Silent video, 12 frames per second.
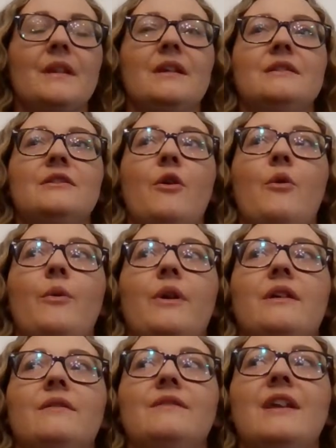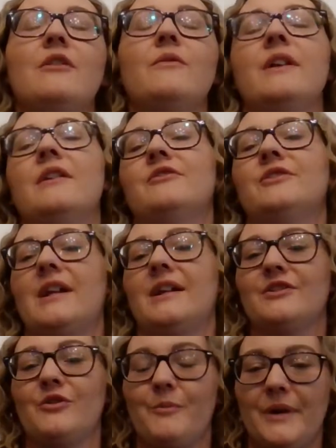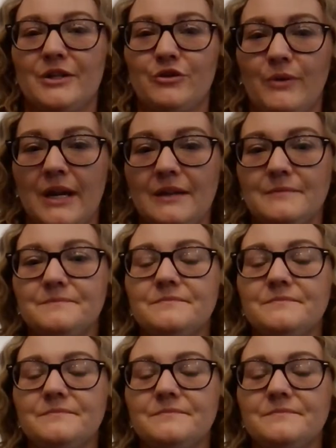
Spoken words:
So they can only understand so much, right?